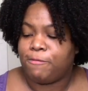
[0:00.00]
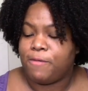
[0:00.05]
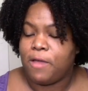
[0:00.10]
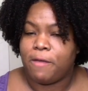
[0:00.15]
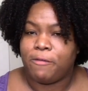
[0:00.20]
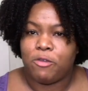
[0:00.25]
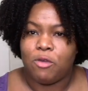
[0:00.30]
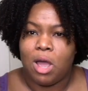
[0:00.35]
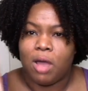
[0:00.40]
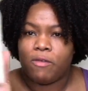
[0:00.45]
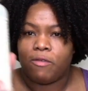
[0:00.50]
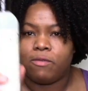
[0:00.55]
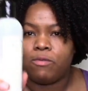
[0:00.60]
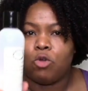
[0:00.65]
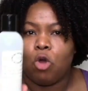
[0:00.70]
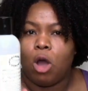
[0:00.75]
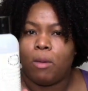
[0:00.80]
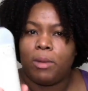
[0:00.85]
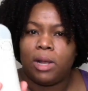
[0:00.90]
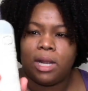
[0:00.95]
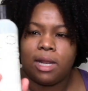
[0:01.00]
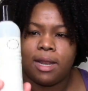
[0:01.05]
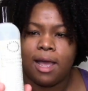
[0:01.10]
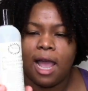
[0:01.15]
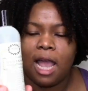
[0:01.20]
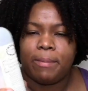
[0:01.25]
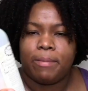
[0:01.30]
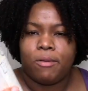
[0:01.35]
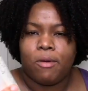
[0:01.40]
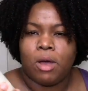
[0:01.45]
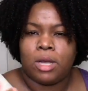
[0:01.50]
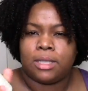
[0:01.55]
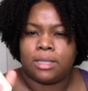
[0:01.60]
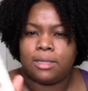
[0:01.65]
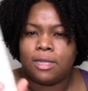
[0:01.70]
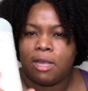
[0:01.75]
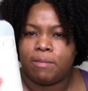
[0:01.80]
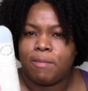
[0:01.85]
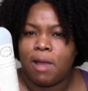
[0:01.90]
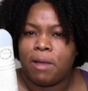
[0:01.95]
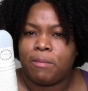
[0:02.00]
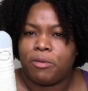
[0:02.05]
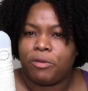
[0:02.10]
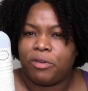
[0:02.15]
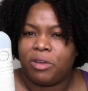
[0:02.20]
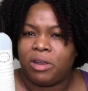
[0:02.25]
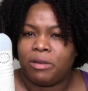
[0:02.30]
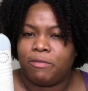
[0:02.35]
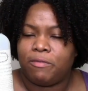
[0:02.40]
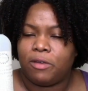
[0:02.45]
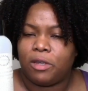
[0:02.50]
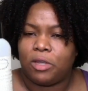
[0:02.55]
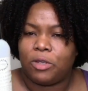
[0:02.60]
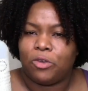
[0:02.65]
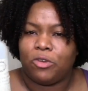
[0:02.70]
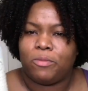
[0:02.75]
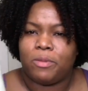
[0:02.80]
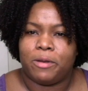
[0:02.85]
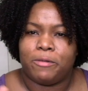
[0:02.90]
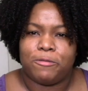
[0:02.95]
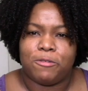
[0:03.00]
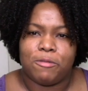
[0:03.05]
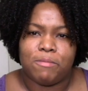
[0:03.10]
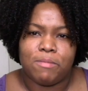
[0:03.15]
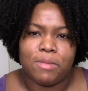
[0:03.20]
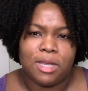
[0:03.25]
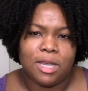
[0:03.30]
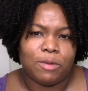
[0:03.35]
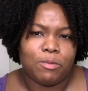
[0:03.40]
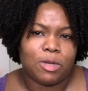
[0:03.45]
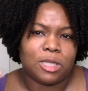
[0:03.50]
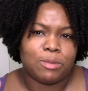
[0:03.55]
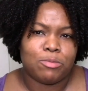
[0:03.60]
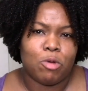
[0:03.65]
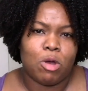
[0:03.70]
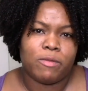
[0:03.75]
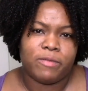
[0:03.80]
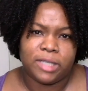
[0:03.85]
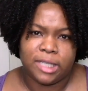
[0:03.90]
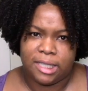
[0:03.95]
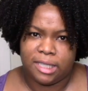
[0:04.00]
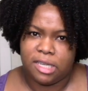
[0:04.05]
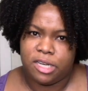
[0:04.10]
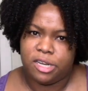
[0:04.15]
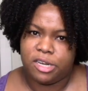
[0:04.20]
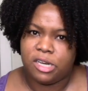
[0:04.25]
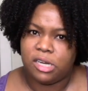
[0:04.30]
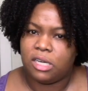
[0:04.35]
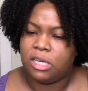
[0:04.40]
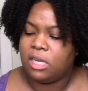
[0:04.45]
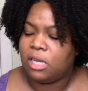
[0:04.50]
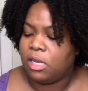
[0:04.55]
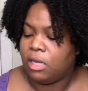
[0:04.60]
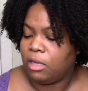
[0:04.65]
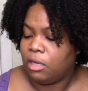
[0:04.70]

If you have normal and high porosity, it might be great for you, but for me, it was more of a sitter.